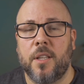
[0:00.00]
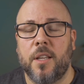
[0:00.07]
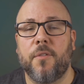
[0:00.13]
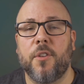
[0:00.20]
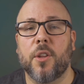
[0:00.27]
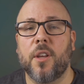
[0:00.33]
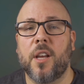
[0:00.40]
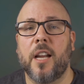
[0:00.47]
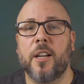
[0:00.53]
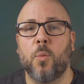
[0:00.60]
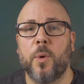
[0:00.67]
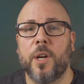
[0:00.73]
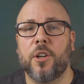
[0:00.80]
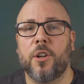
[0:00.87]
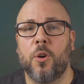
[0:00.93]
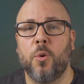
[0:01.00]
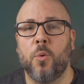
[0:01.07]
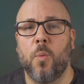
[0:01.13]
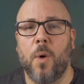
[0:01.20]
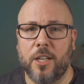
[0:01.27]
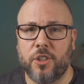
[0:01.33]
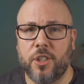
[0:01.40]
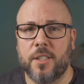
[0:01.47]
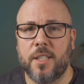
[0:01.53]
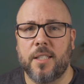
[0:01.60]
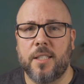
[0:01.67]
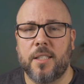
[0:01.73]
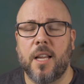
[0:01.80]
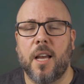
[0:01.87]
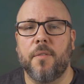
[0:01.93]
If you're the kind of weirdo who watches this
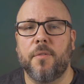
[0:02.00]
stuff,